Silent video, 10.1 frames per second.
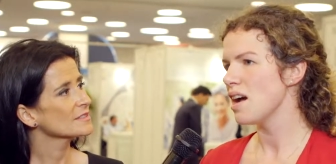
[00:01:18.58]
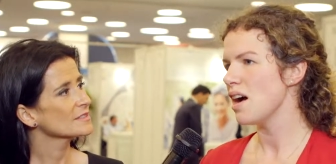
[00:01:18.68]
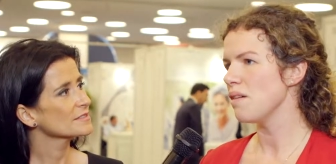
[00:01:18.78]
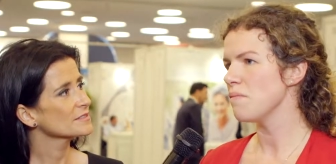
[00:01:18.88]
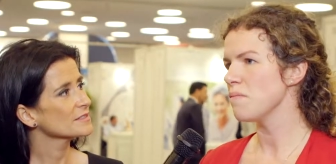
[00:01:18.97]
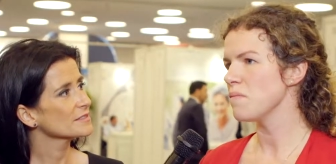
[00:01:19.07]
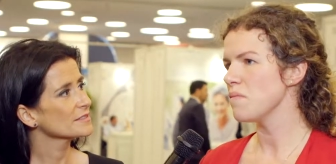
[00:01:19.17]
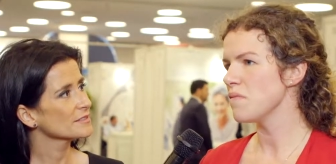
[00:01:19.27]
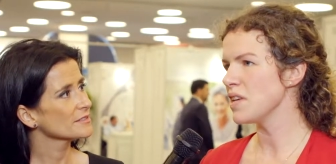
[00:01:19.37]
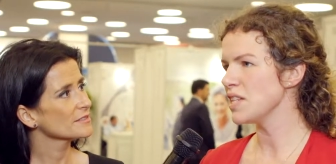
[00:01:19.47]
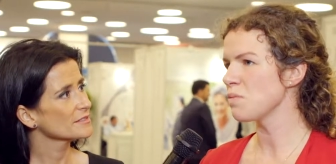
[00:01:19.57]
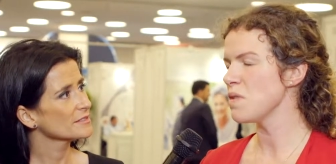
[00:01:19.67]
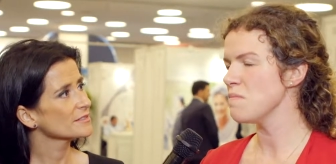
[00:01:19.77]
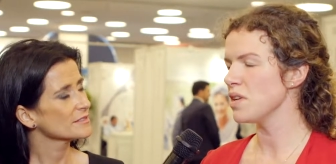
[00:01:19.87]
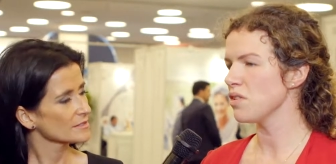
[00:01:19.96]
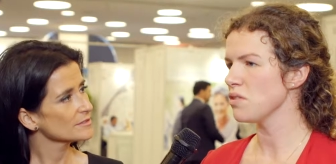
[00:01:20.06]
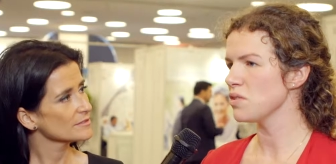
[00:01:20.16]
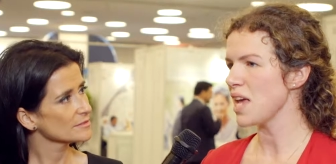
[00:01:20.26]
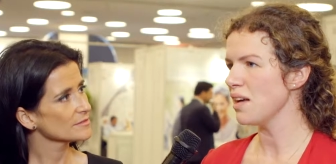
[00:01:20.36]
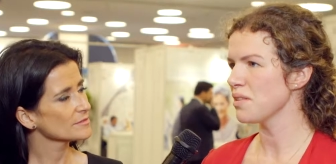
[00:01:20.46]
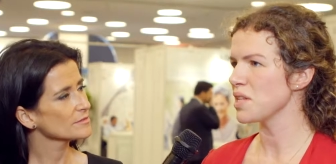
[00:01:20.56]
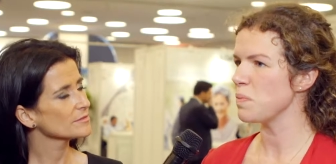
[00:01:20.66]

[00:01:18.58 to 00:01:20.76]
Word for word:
Speaker 1: Um, these are women whose health has